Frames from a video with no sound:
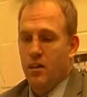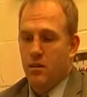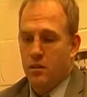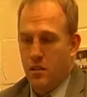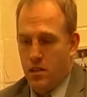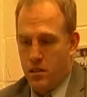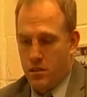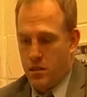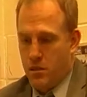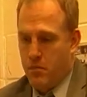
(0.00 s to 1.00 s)
you know,
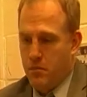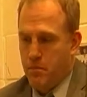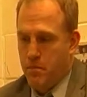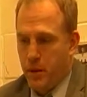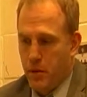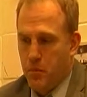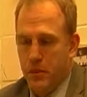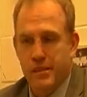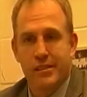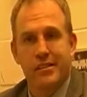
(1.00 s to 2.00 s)
our power
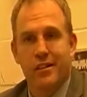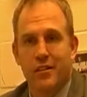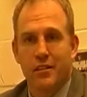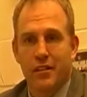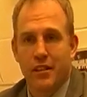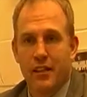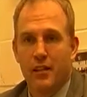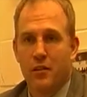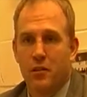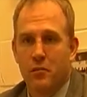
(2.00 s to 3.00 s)
play is starting to
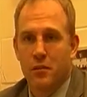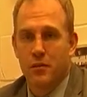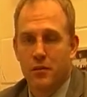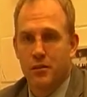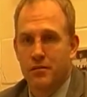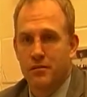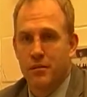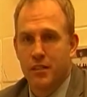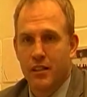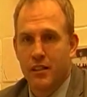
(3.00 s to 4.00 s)
get going, but it wasn't
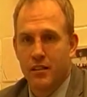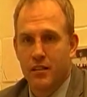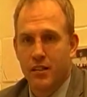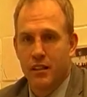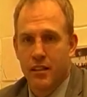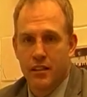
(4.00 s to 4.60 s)
very hot tonight.